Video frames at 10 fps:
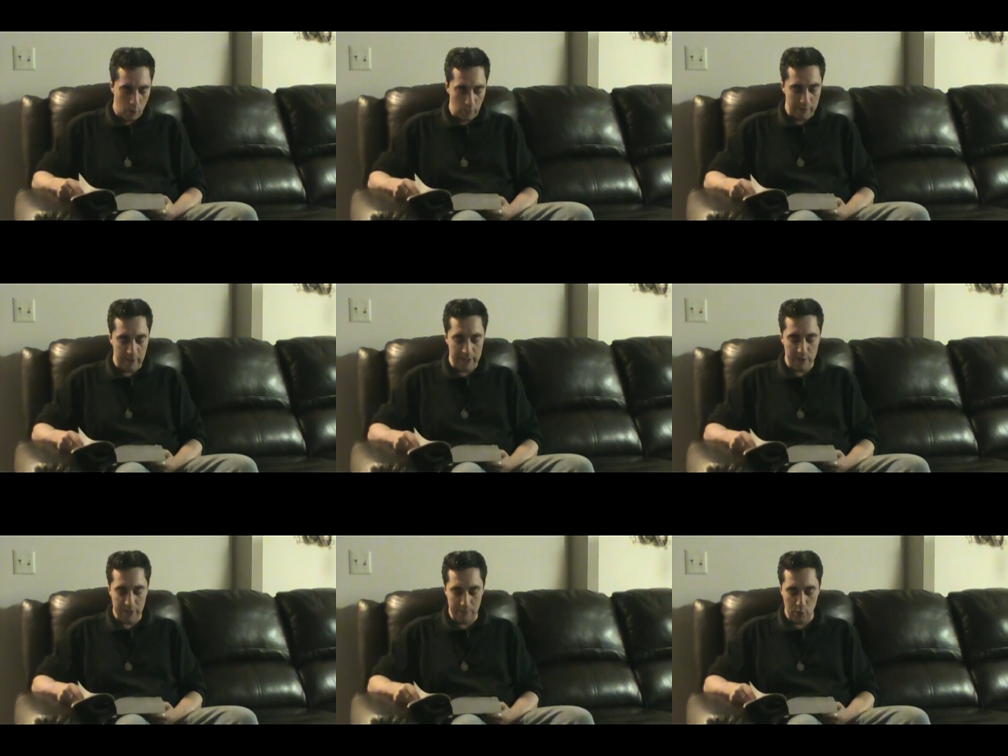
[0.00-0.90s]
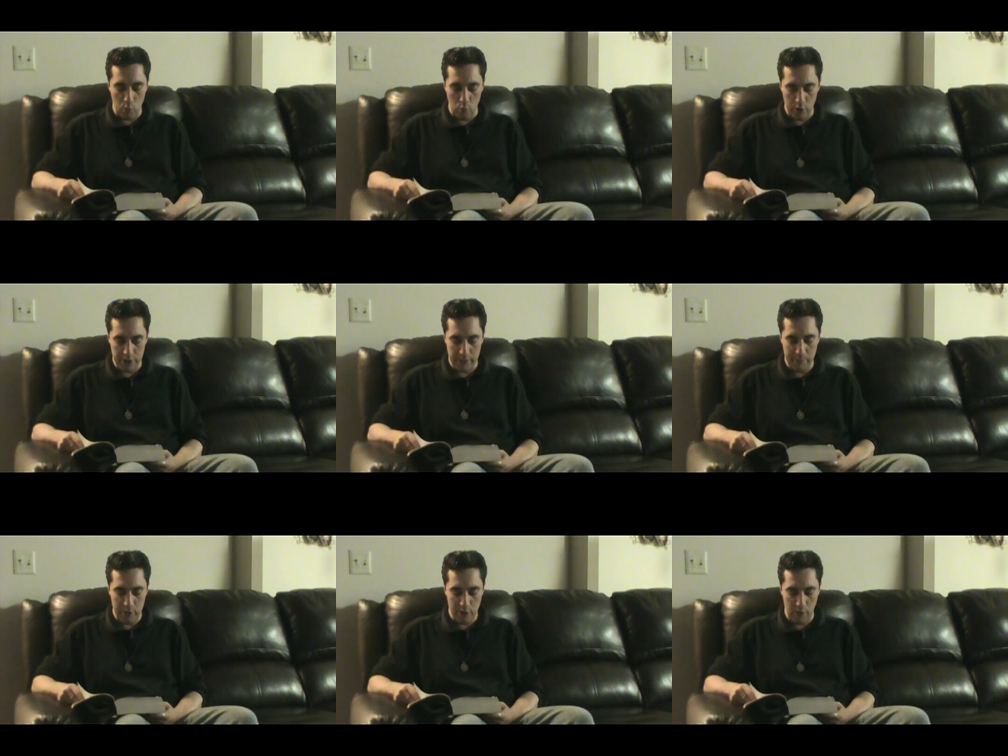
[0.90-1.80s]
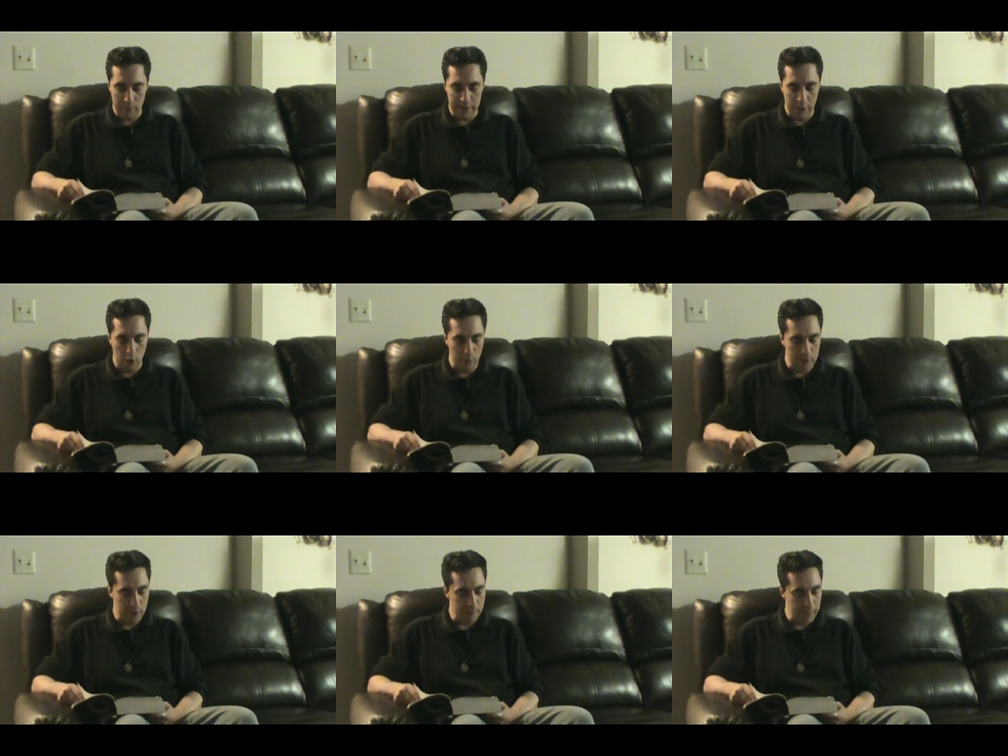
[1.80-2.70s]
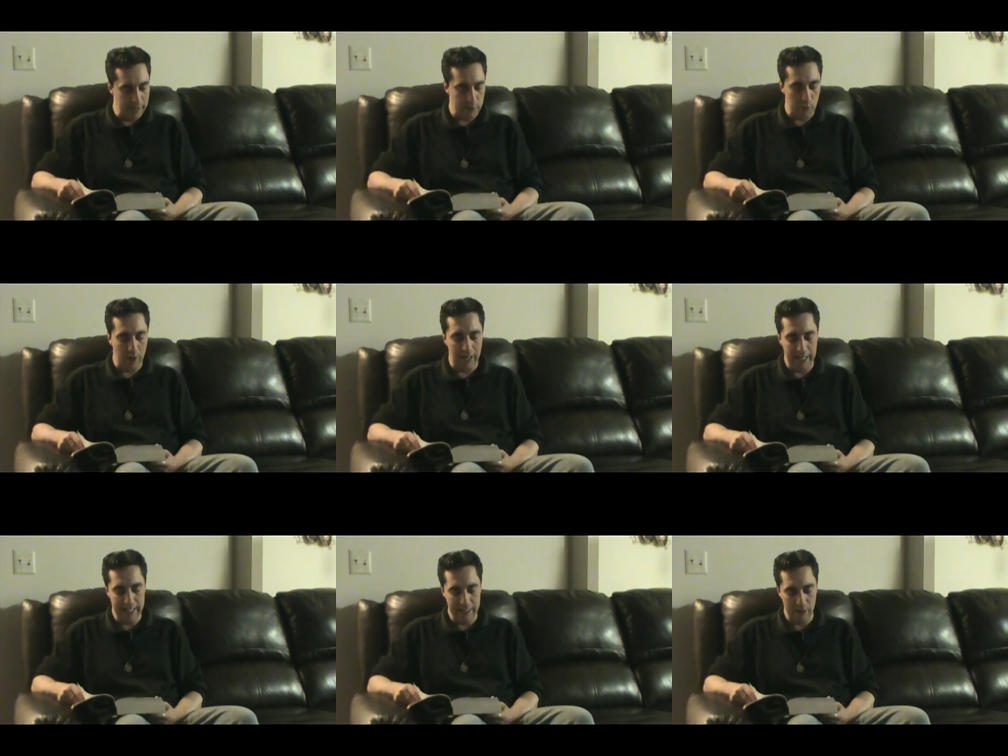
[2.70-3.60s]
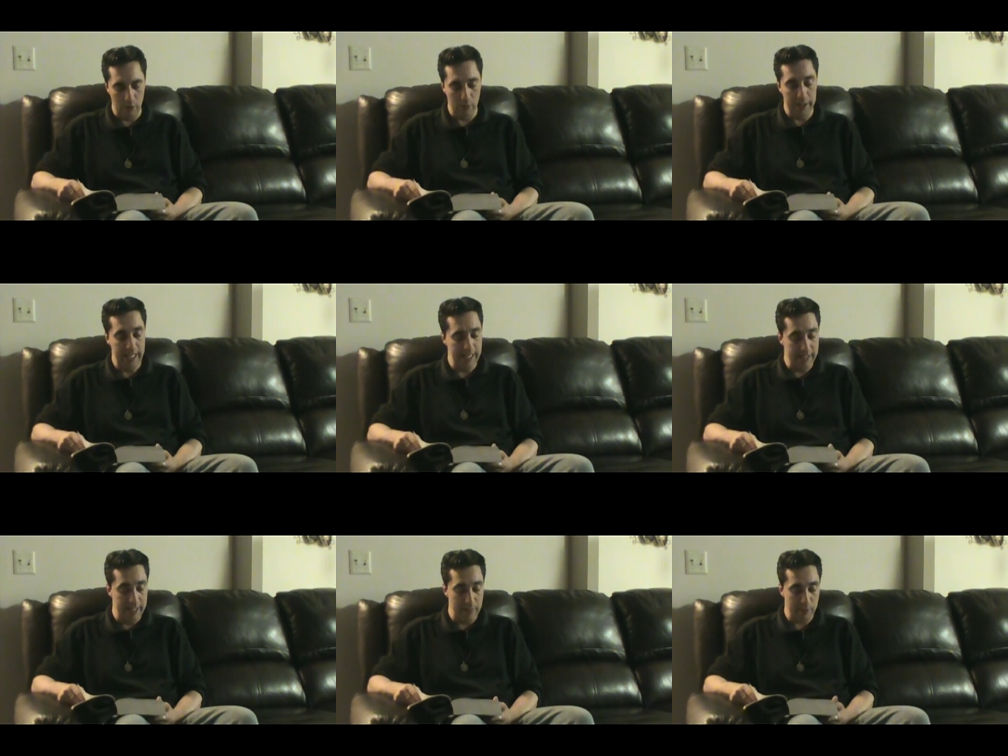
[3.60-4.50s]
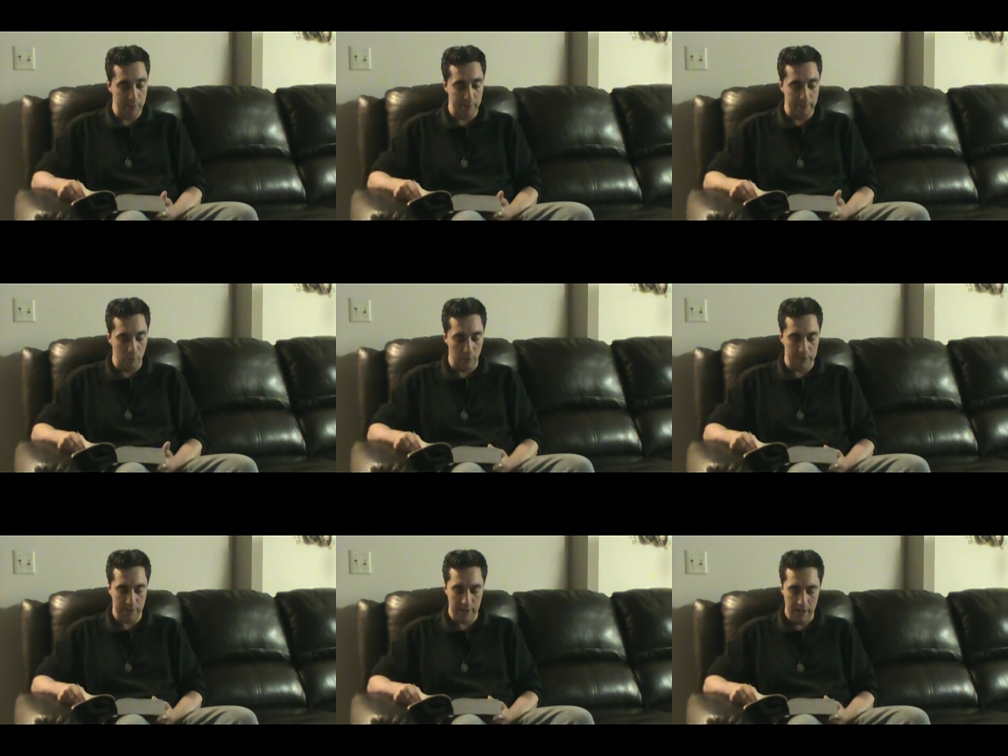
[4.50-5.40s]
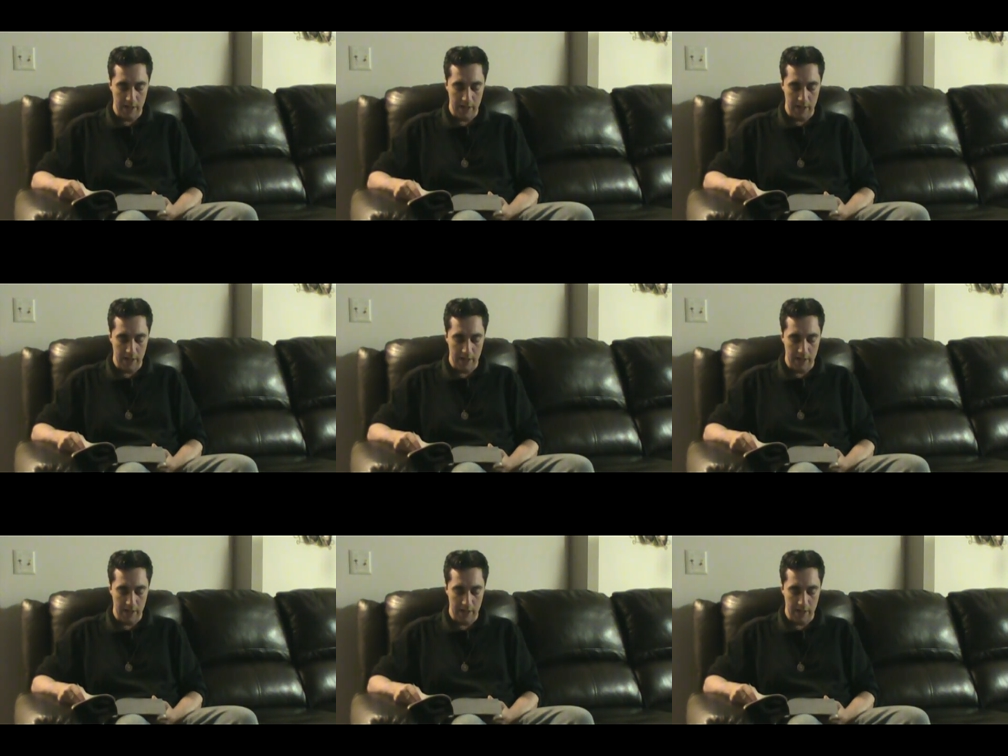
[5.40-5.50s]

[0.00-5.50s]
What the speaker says: Whenever they assemble to worship, it is always in an open space or a high hill or in the hidden depths of a forest,